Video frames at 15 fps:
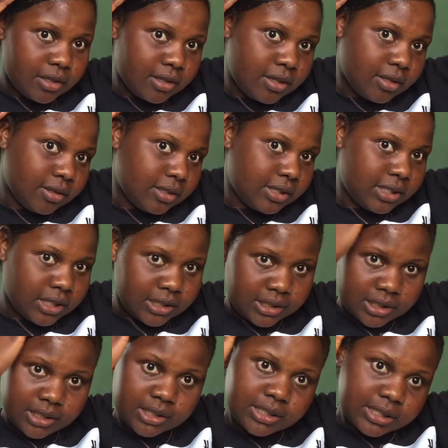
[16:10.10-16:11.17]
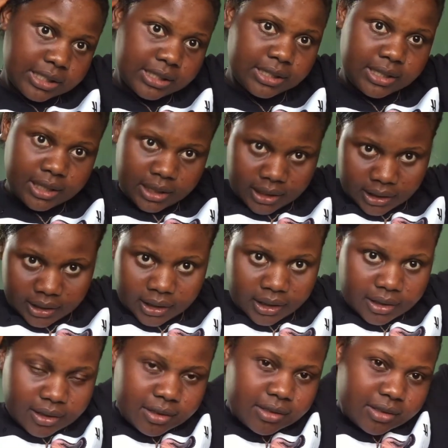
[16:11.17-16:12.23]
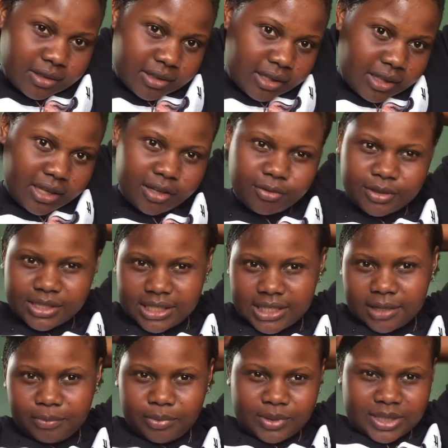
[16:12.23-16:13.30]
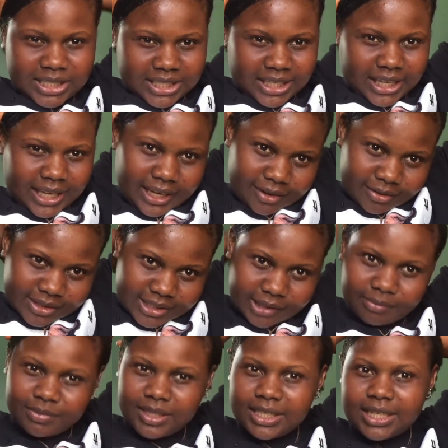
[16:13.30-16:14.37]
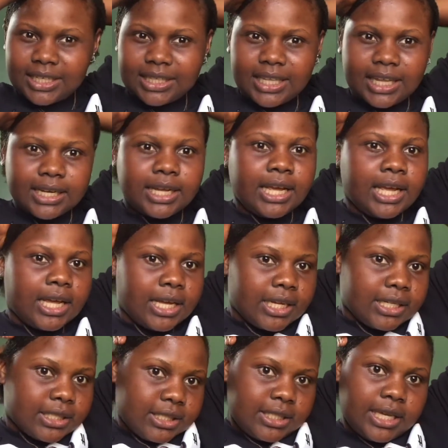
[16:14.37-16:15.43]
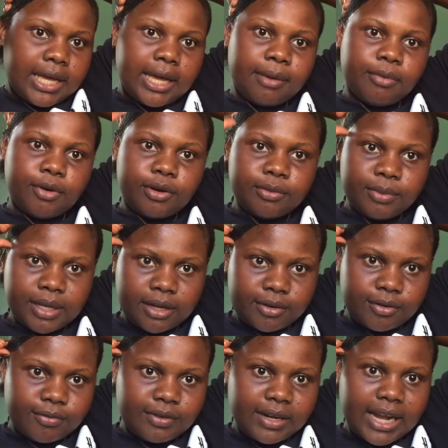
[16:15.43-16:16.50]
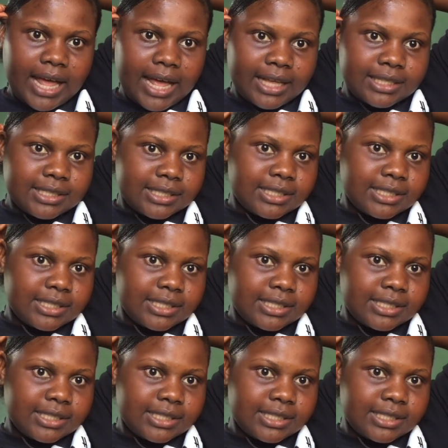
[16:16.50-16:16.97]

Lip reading: there was just this, the I think it was the deputy head or something like that. She came, called me out of class,